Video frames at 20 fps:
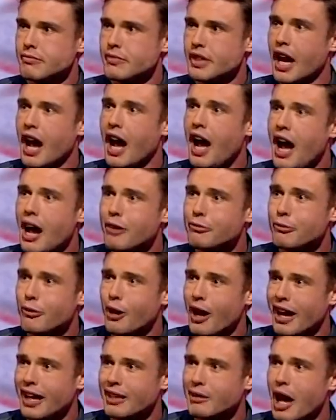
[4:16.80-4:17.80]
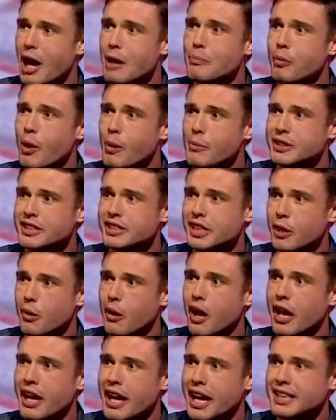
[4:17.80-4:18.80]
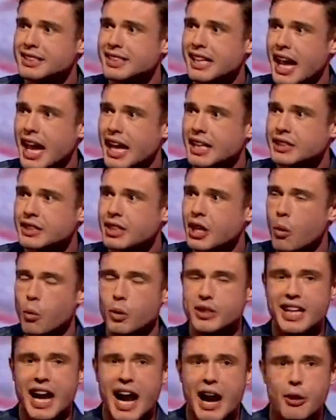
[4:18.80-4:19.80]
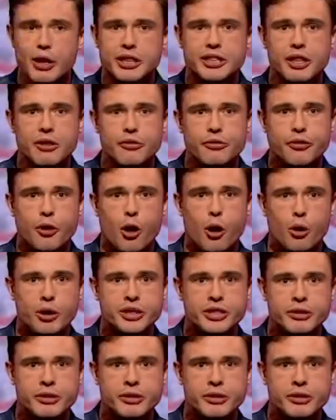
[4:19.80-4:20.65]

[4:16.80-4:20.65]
You're half right. I promise you, her next guess was Harrison Ford.